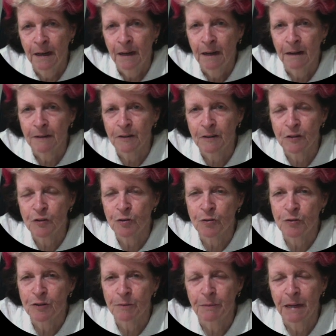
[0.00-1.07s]
I just used
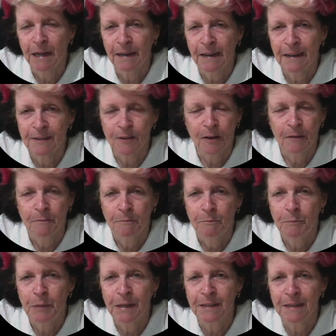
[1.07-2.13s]
the bark as I
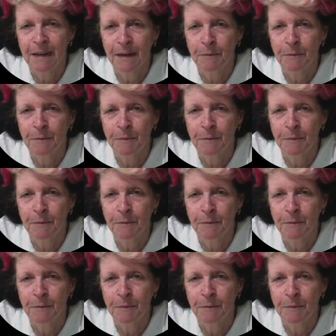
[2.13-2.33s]
picked it up.